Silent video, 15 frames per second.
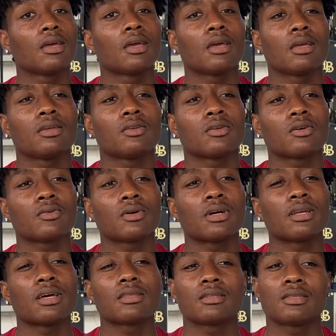And,
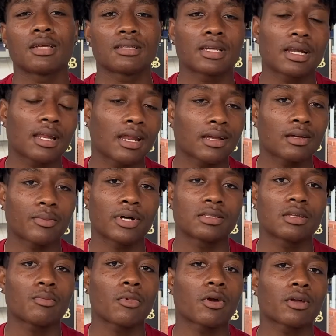another thing that I like about the
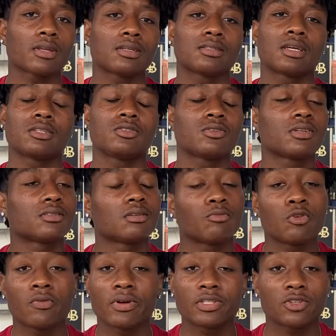market is that you get to
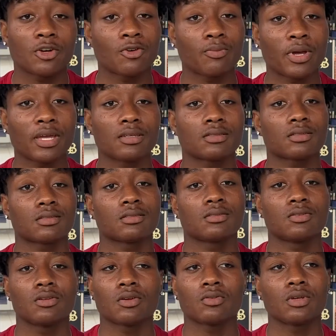move at your own pace.
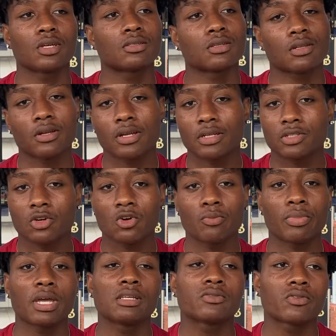You get to learn at your own
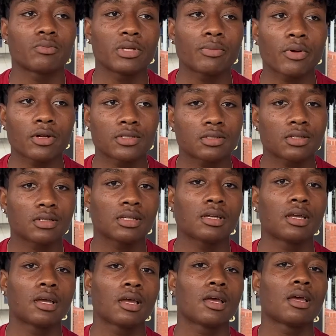pace. For me personally,
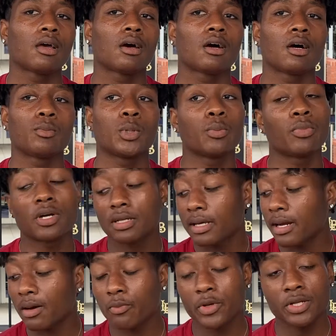the book that
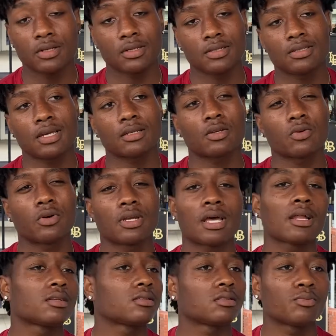I'm reading, the technical
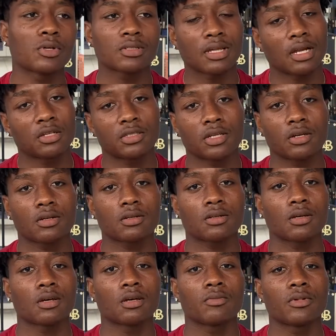analysis book that I shared
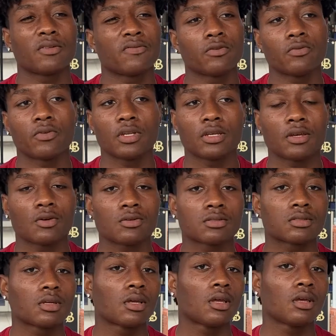in a few videos,
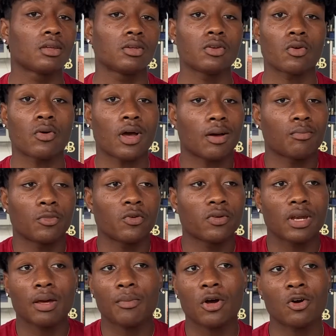I'm moving
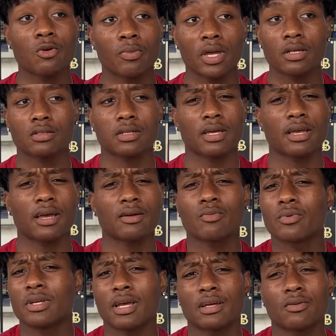at my own pace. I
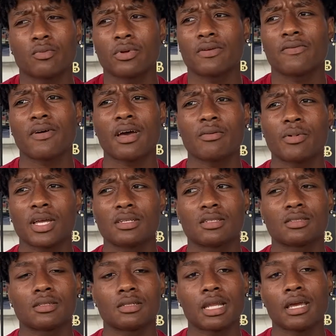read 5 pages
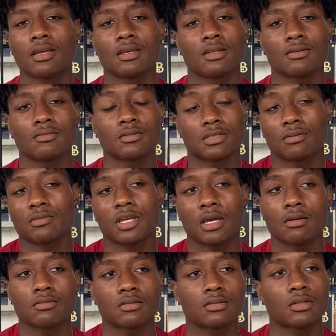a day, and
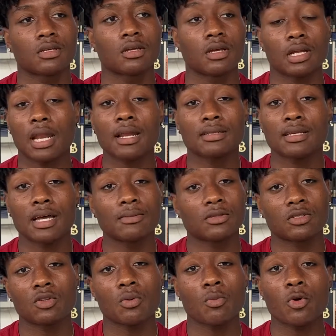a lot of times it's
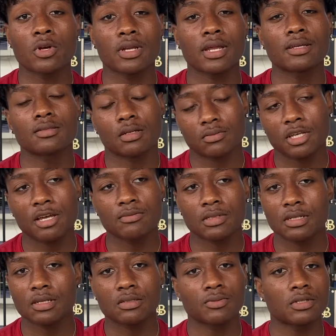no more than that. Sometimes it
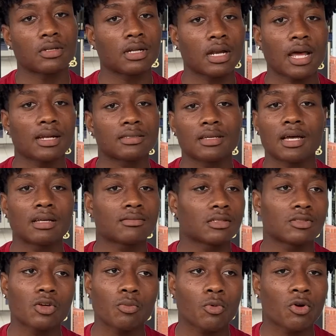is, but a lot of times there's
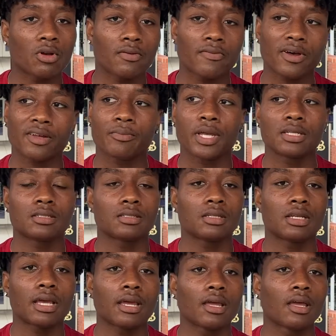no more than 5 pages a
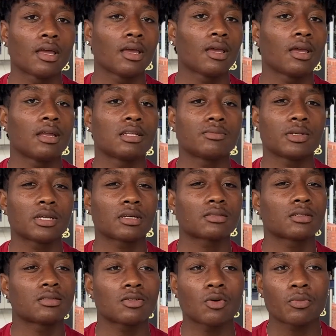day. And it's because
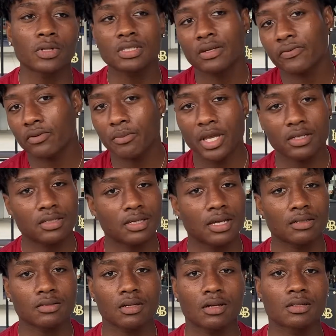there's so much information
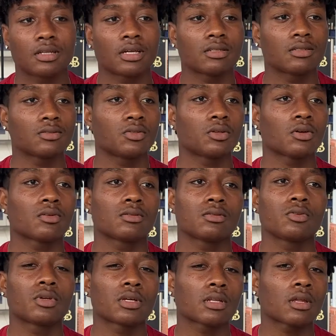out there that, you
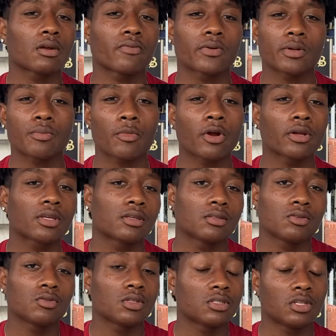can learn from the market.
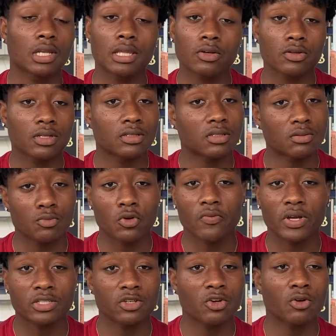You can literally just move
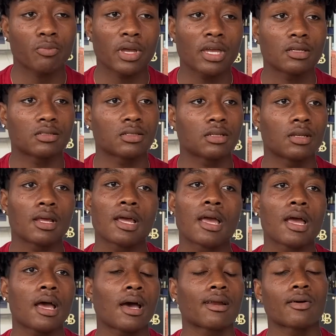at your own pace. And
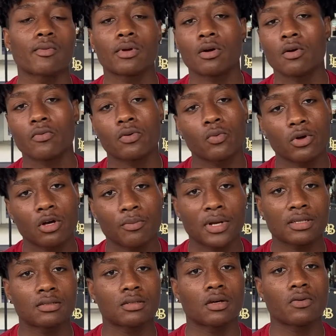I don't want to overwhelm
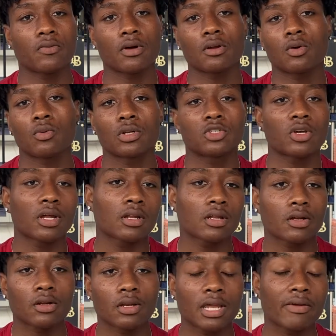myself. I don't want to try to
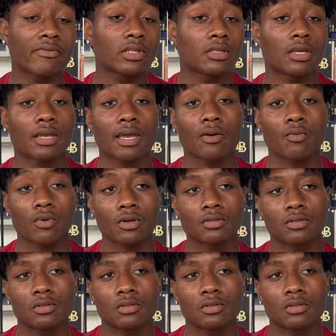learn everything at once.